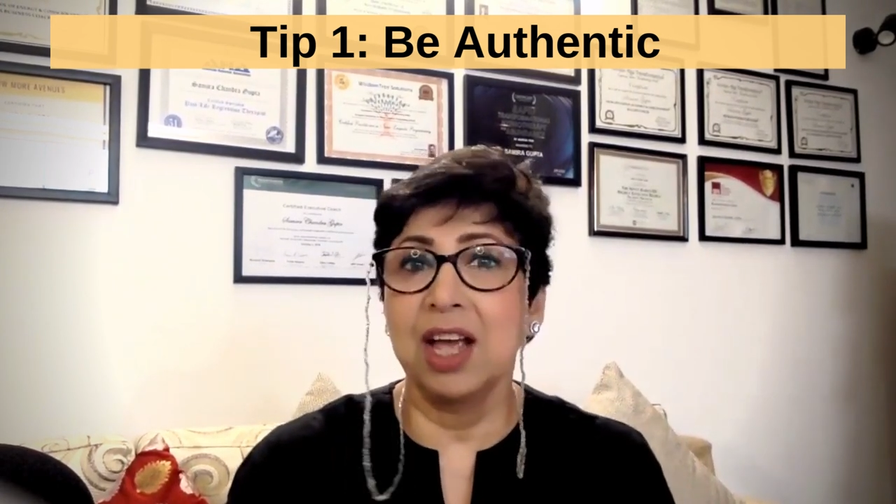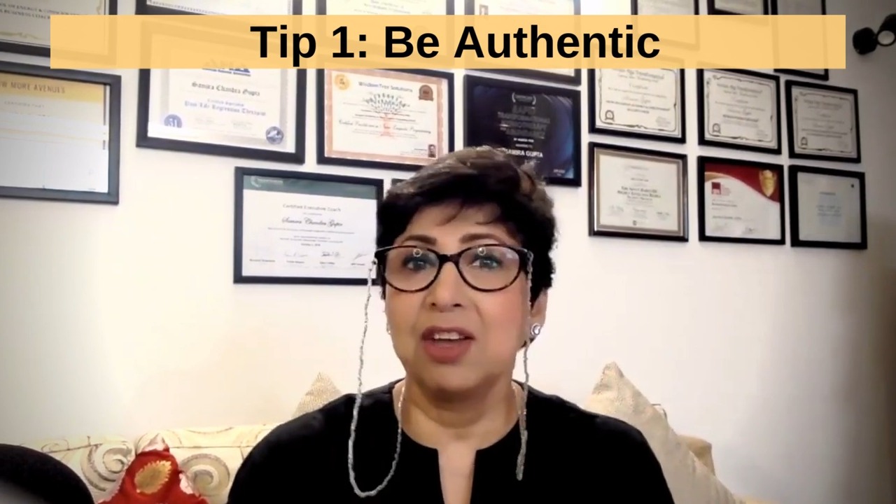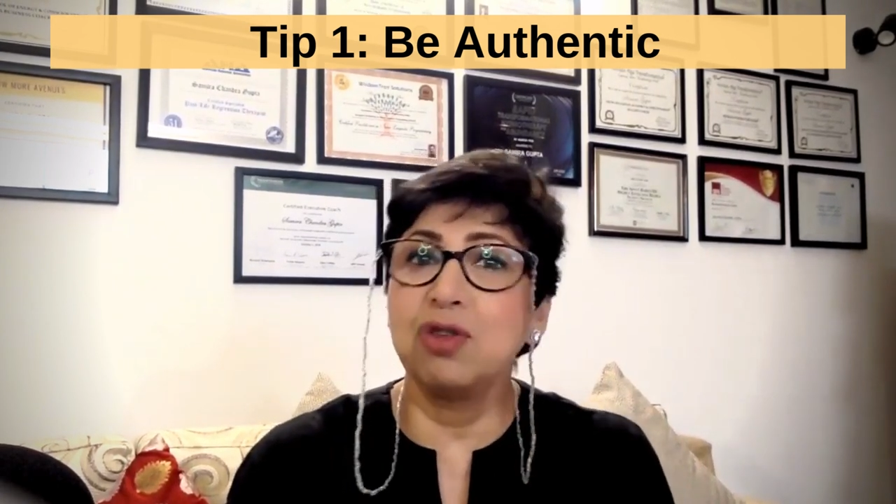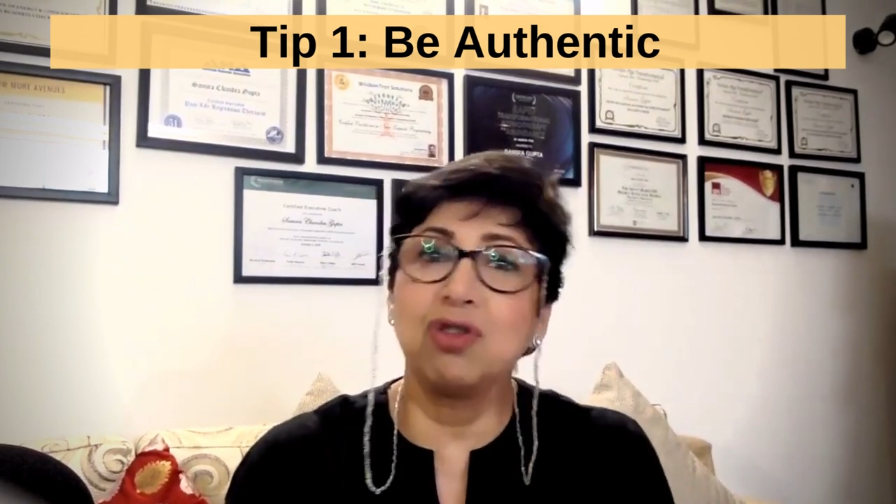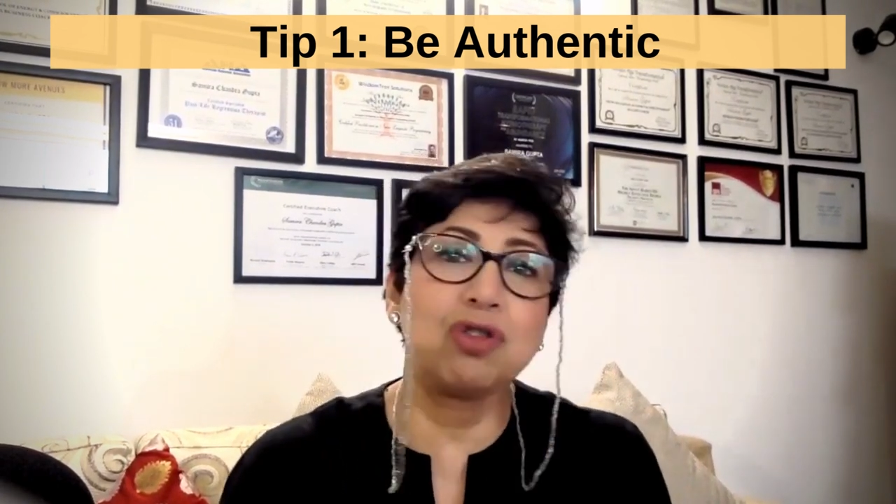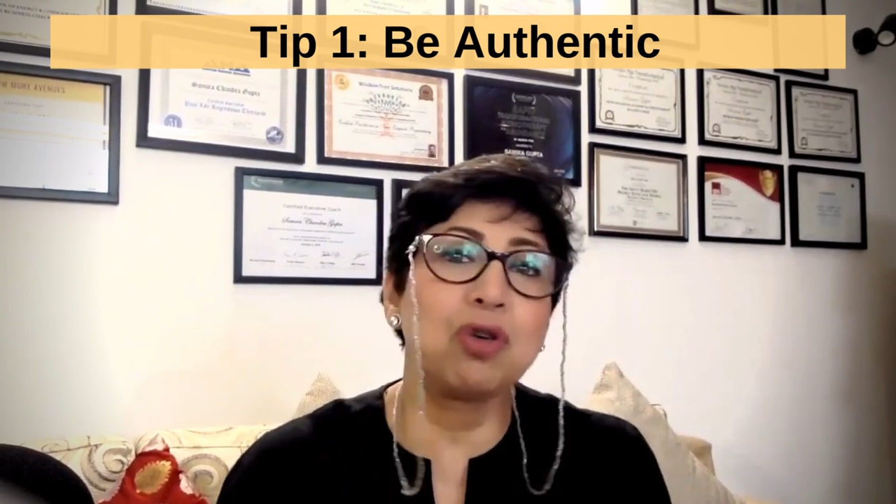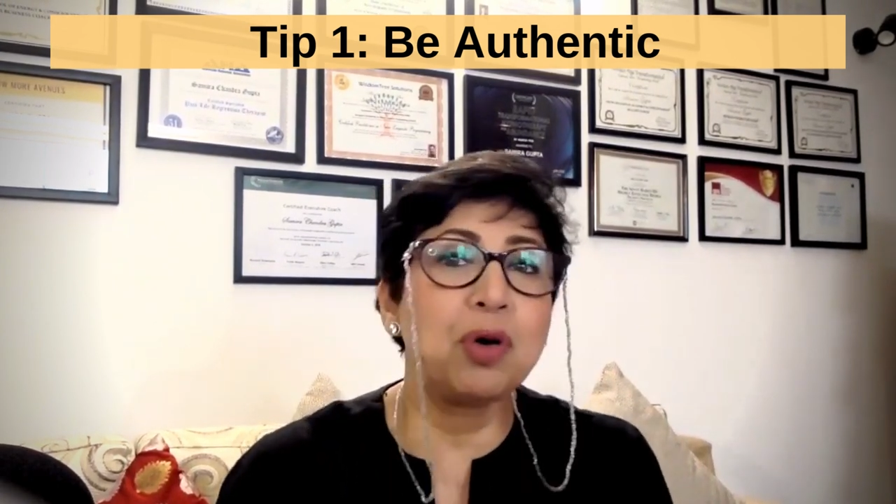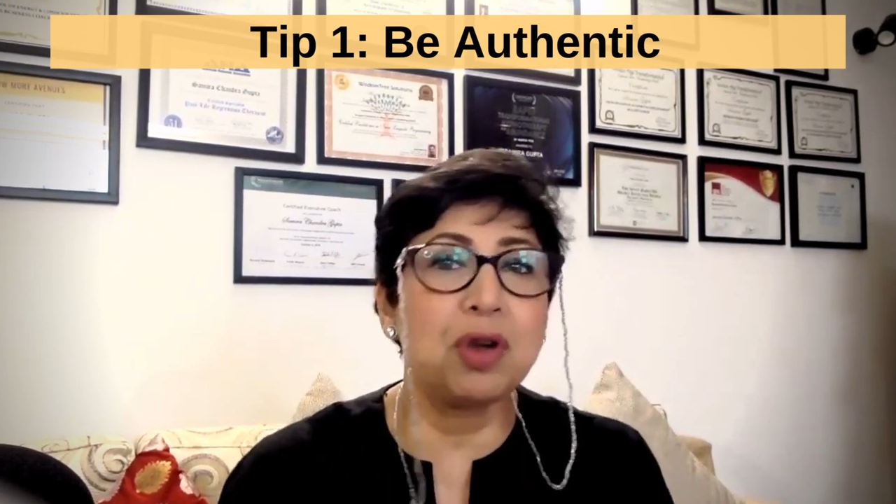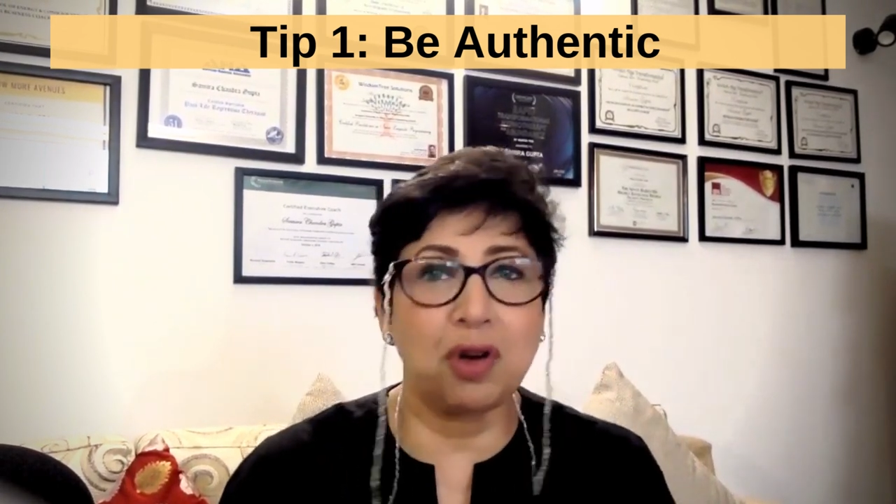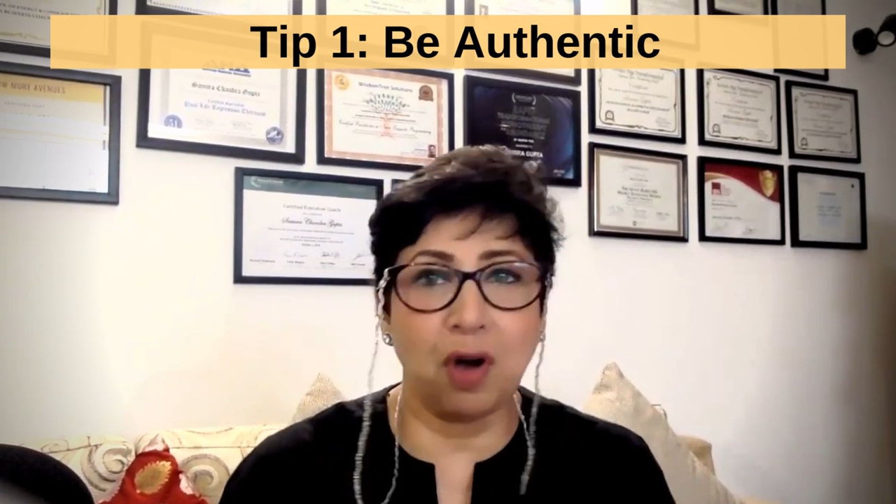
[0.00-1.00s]
you show
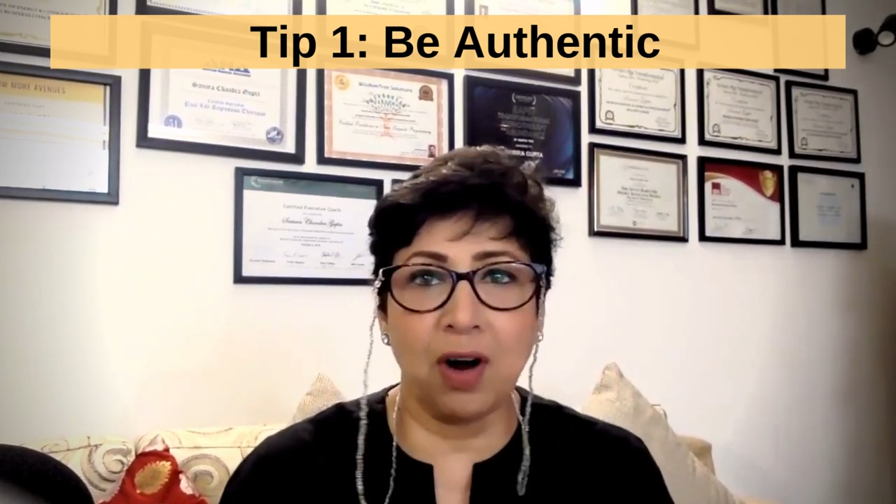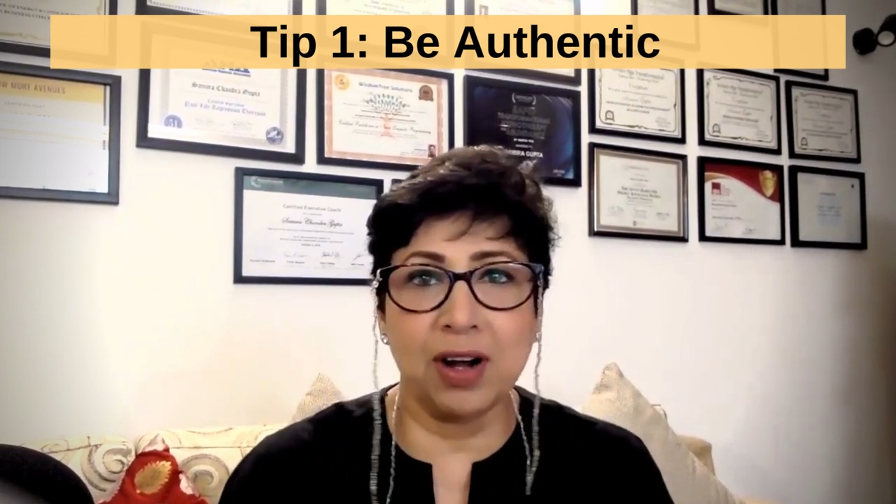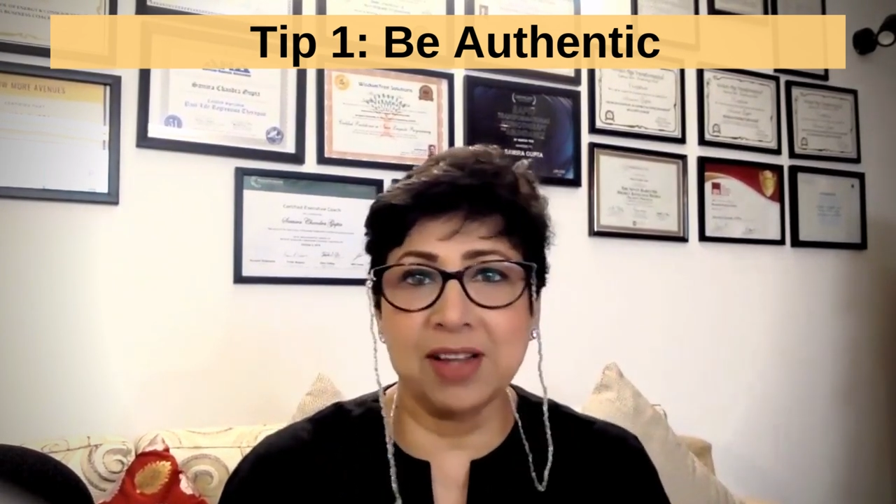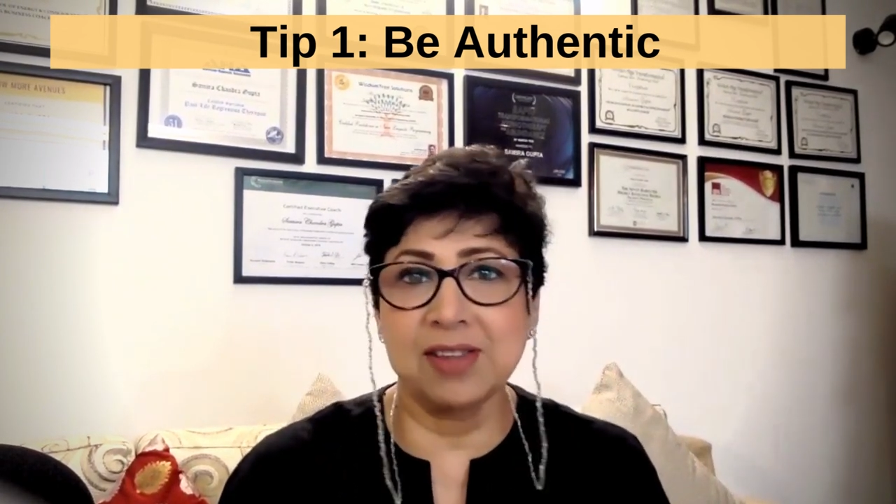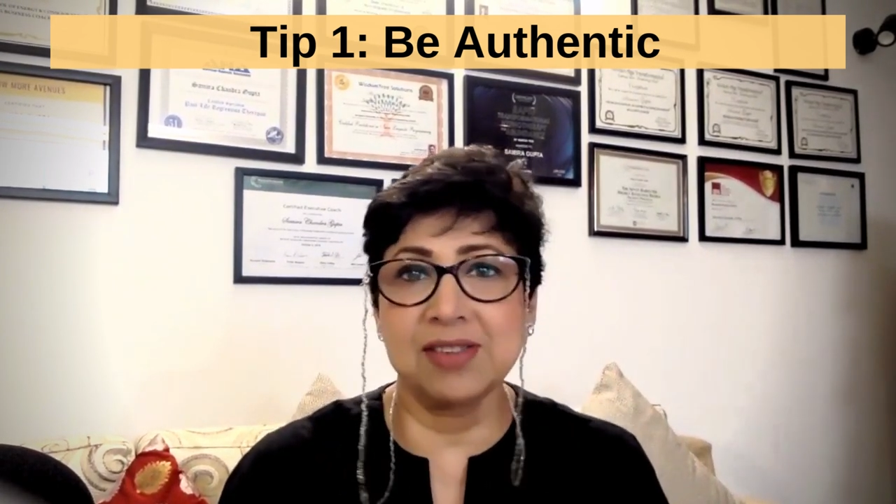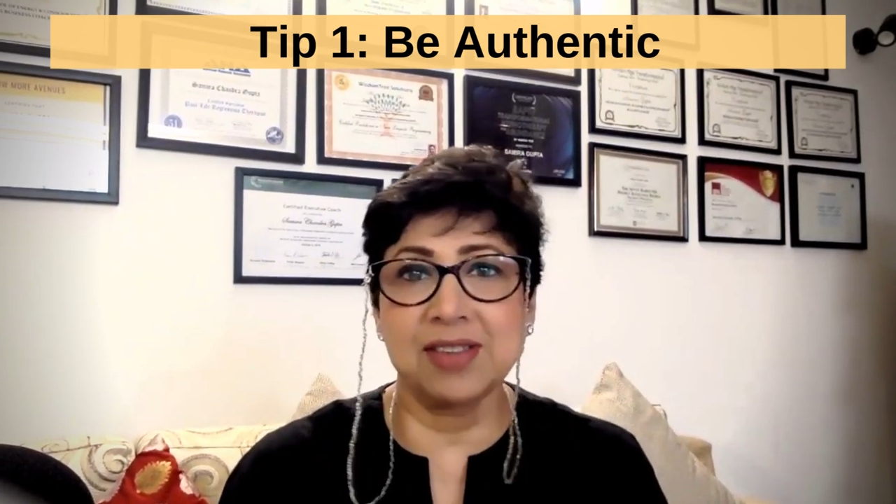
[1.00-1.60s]
your audience